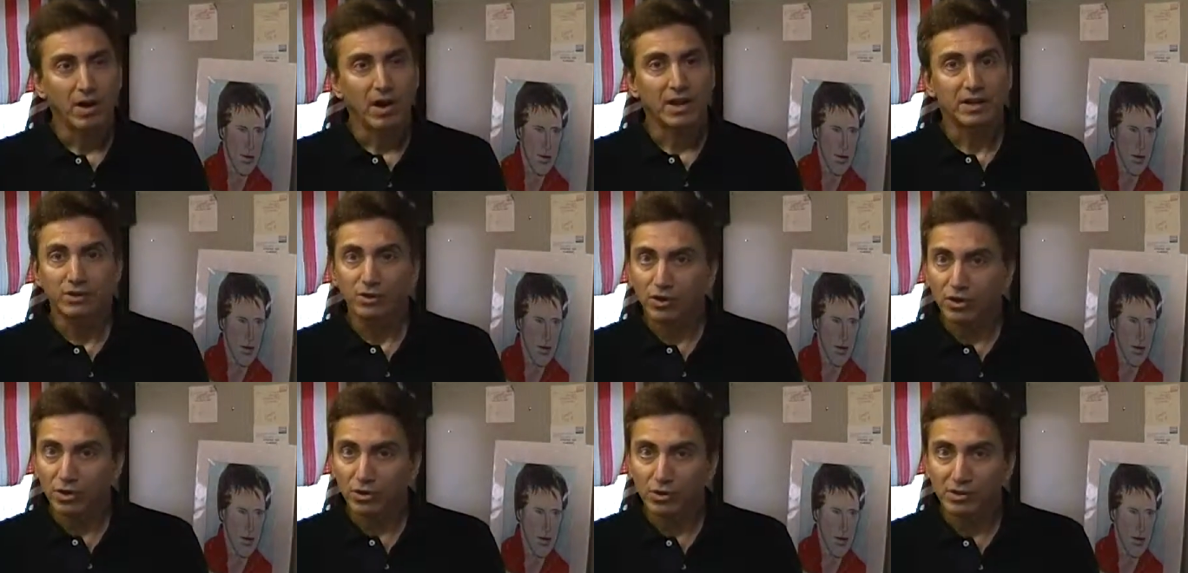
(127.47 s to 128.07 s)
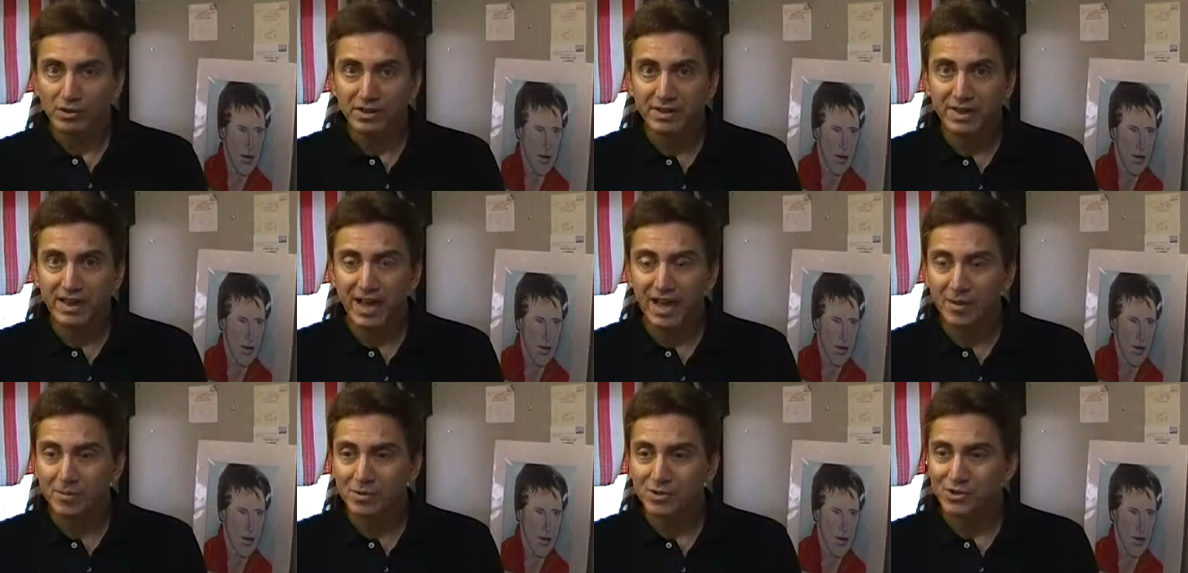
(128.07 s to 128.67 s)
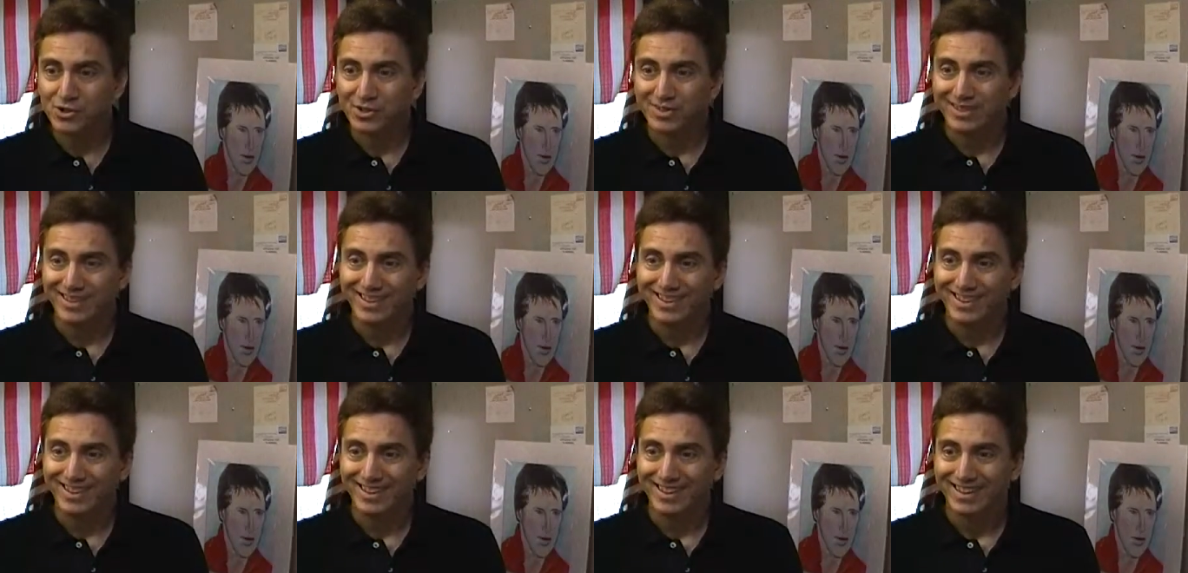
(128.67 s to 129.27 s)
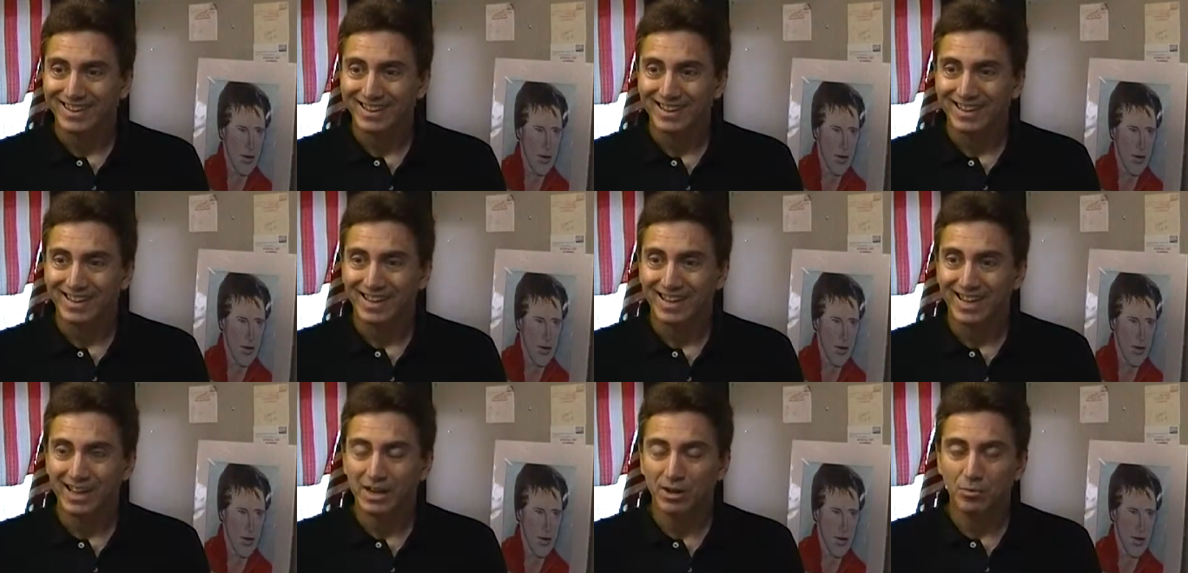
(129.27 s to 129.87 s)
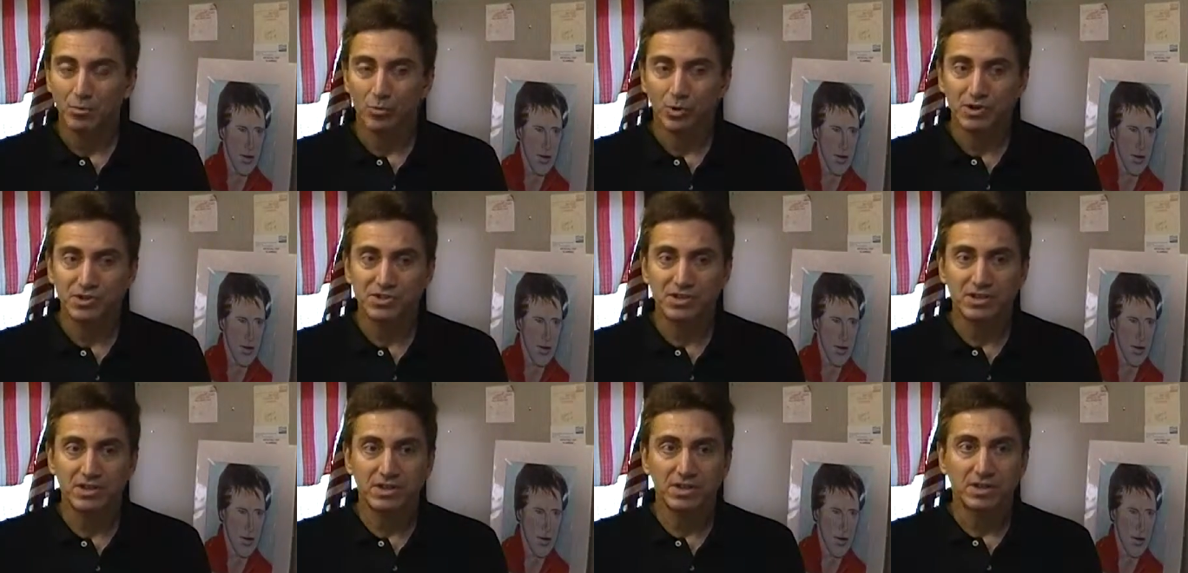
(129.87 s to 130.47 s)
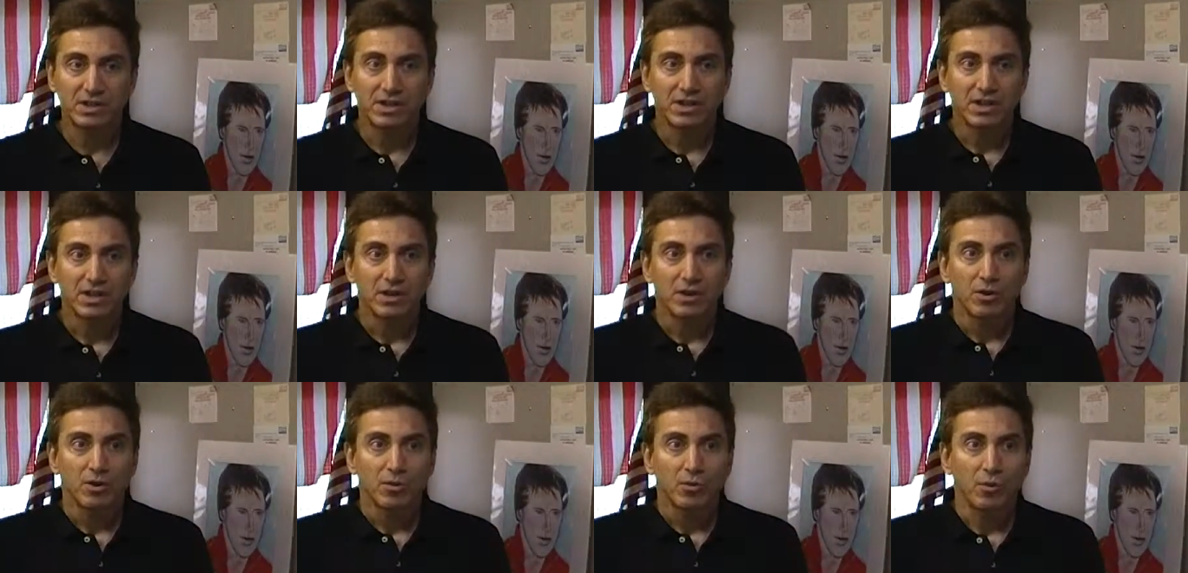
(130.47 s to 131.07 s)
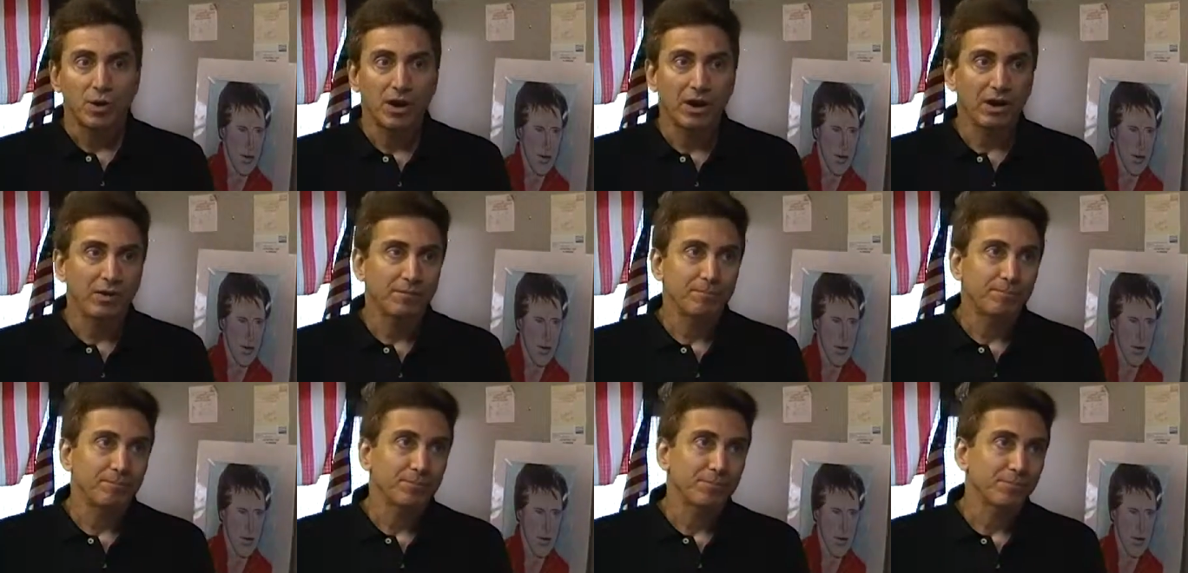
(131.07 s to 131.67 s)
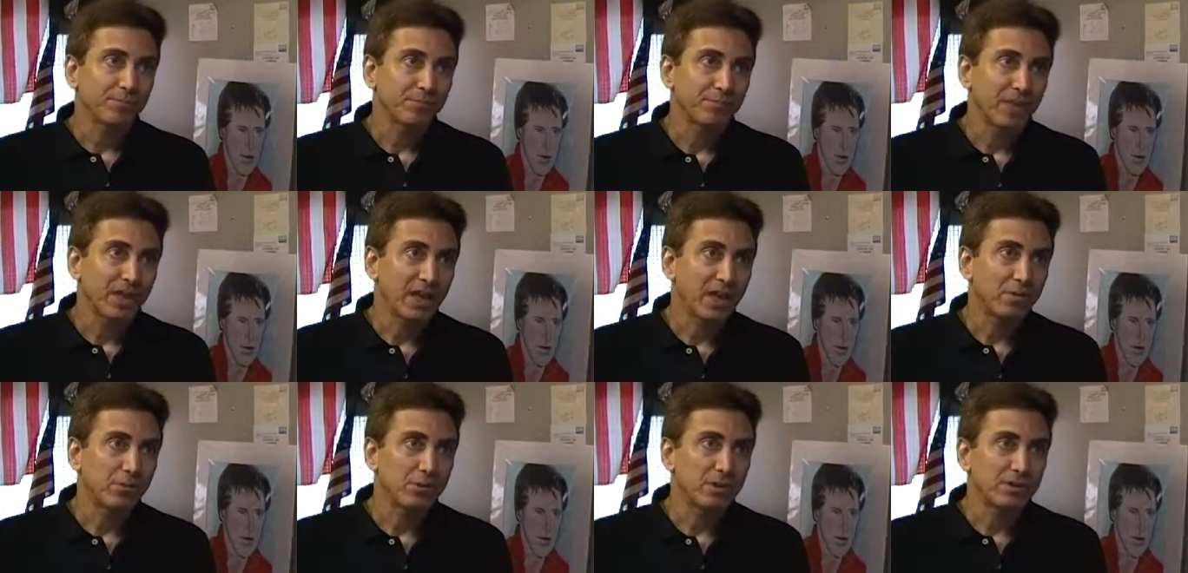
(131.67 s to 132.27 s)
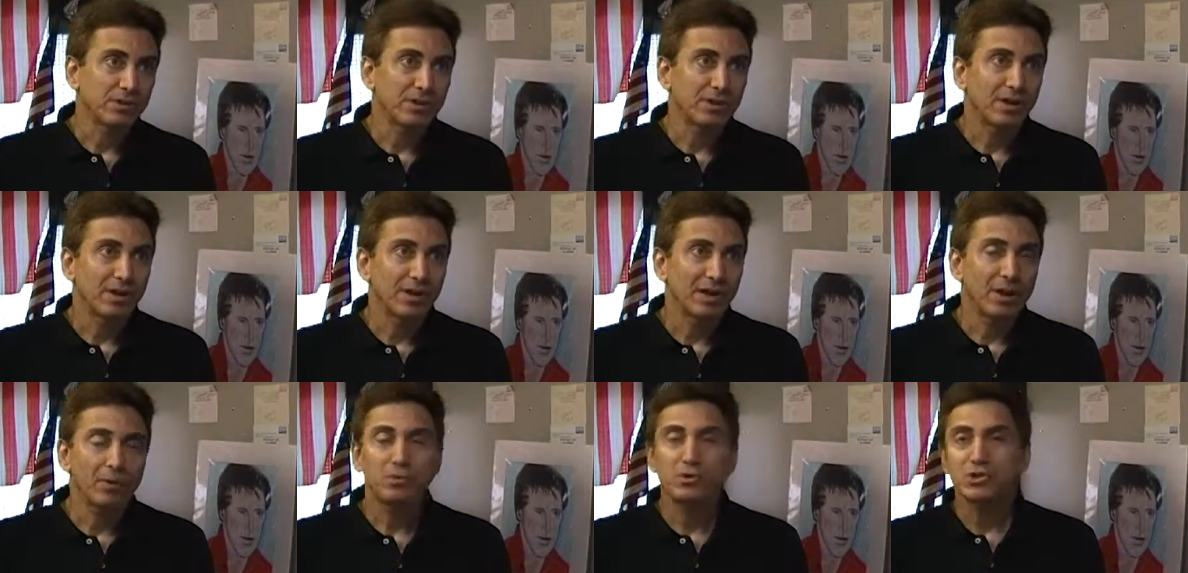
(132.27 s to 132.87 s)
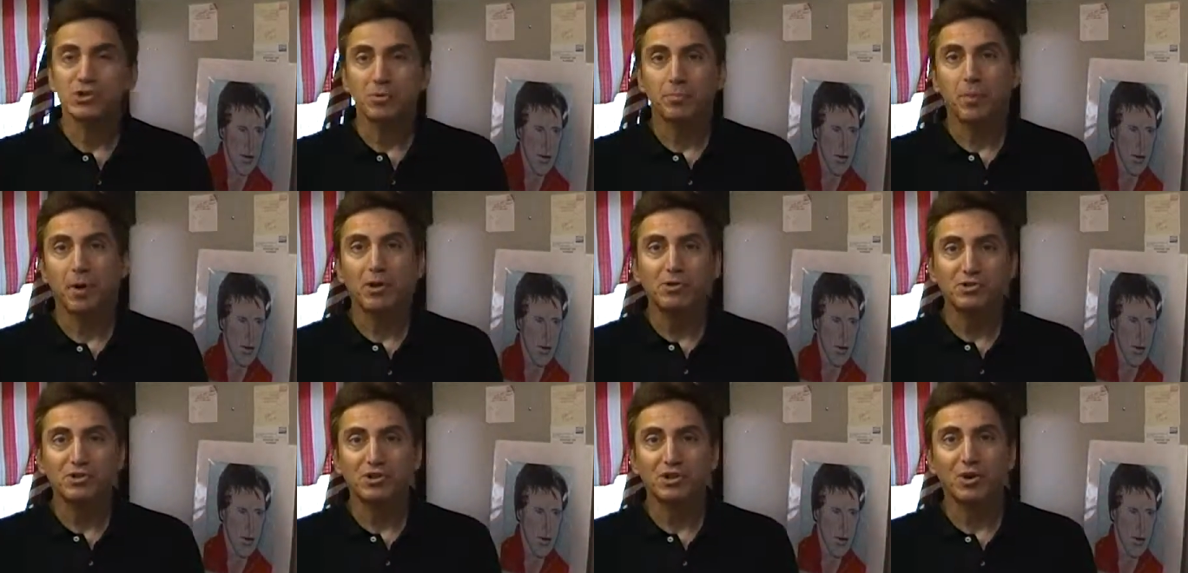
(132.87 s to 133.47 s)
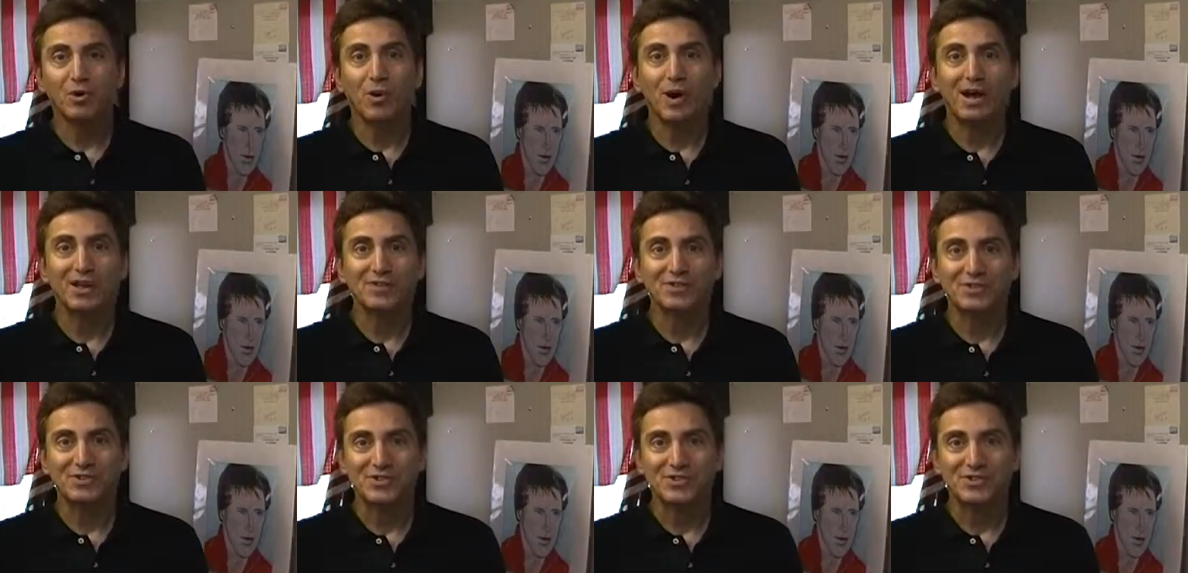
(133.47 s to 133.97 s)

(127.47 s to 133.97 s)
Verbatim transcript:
Speaker 1: And look at all the damage it did. Correct. And it wasn't, well, it, it was supposed to go out